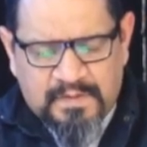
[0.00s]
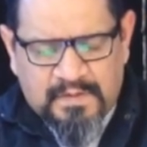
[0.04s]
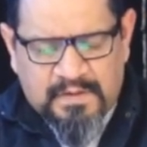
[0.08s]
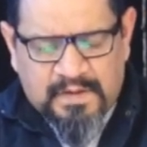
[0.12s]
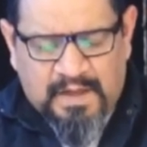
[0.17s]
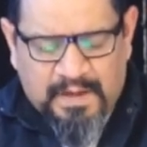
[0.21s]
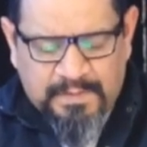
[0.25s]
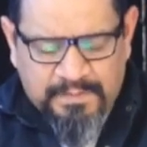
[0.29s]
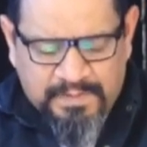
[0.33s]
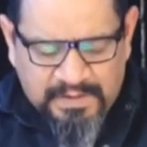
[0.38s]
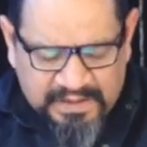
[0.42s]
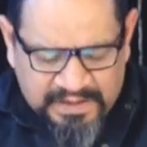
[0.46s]

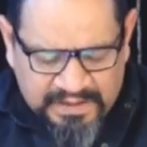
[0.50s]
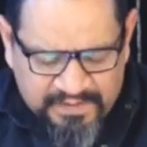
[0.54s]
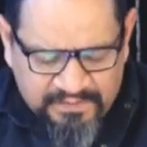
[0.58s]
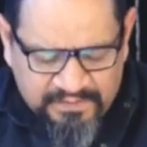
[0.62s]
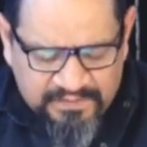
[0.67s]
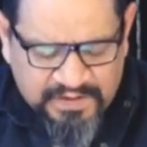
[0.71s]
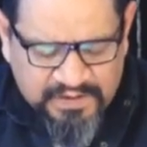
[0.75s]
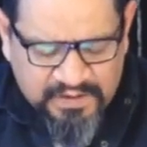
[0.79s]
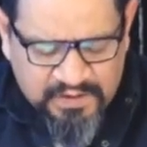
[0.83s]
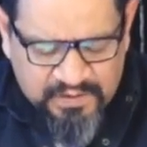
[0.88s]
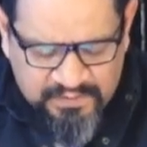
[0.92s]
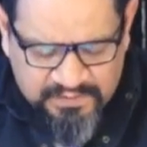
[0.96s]
I believe
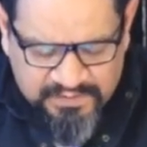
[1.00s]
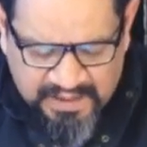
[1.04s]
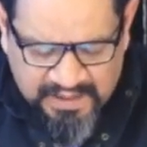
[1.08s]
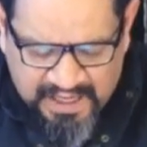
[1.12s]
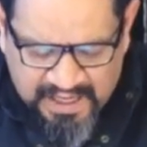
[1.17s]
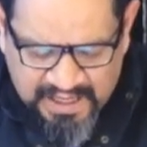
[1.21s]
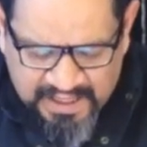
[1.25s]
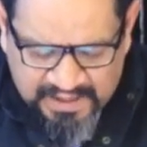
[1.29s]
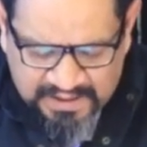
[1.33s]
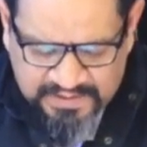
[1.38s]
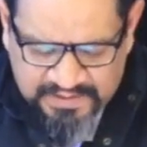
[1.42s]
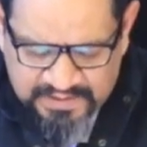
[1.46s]
that You
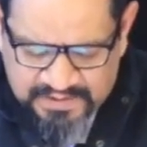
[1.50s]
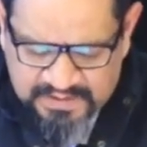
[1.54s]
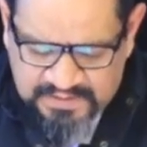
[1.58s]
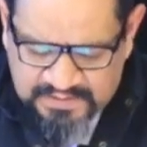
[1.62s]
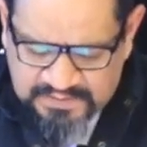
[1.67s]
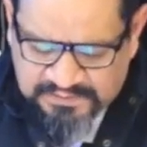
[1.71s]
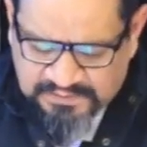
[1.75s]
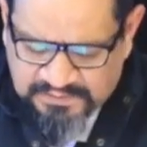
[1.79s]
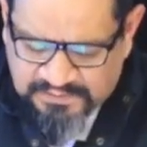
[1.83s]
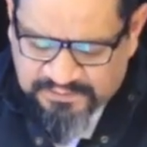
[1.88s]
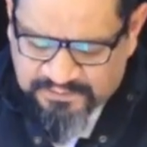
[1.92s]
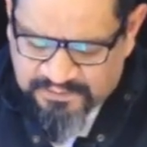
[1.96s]
died
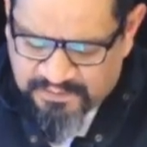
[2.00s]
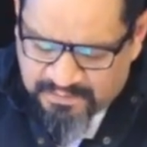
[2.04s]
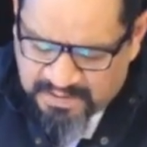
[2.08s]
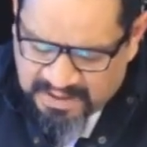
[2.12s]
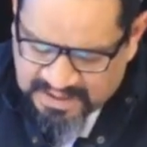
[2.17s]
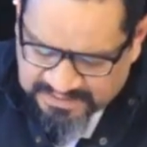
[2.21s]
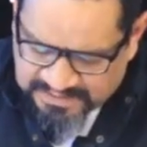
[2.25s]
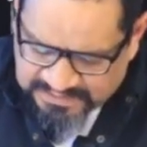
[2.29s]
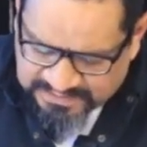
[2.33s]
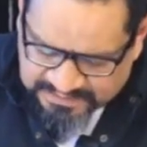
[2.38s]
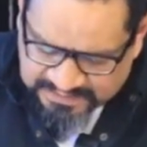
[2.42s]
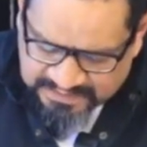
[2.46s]
for
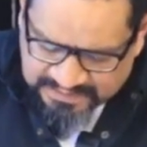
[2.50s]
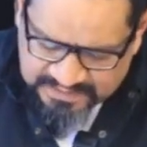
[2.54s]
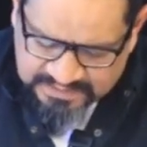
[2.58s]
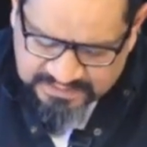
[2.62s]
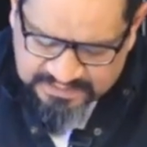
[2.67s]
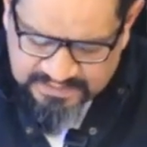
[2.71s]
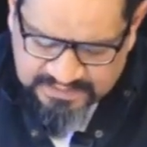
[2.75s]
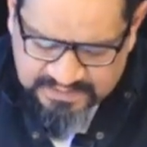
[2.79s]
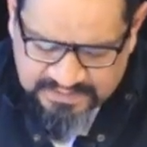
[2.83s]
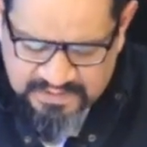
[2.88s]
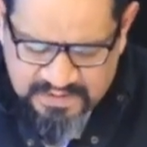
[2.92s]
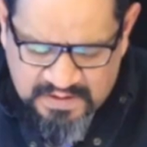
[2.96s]
my sins
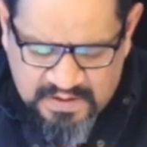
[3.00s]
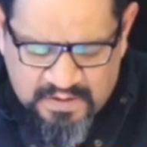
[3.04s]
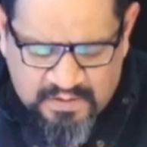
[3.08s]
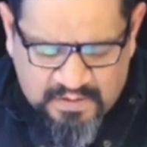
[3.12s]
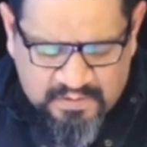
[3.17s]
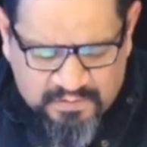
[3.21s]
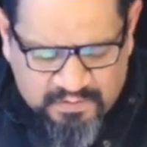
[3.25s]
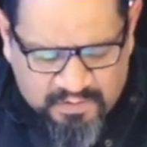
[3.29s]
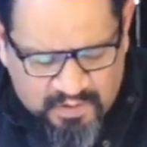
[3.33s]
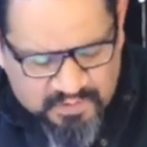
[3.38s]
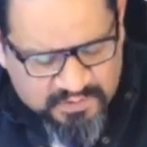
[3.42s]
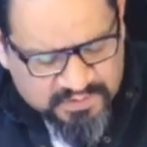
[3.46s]
and
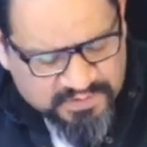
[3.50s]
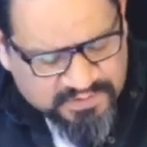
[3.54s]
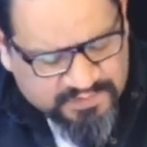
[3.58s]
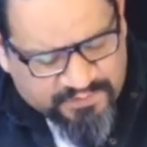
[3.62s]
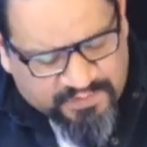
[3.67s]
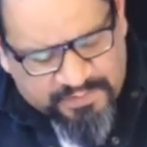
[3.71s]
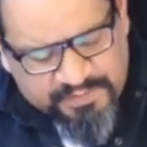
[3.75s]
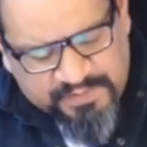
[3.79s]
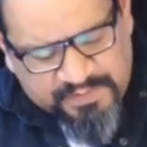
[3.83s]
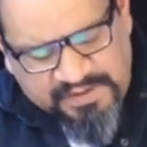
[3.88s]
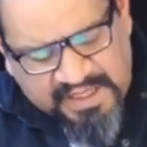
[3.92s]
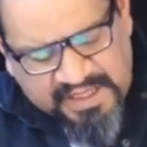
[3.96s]
rose
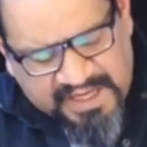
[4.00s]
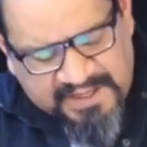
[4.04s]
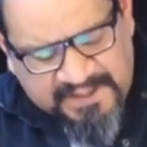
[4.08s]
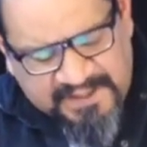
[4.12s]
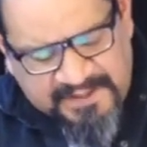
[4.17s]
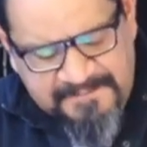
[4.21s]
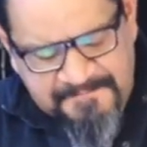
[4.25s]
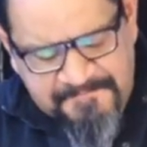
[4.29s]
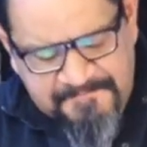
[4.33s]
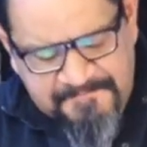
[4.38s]
from the dead.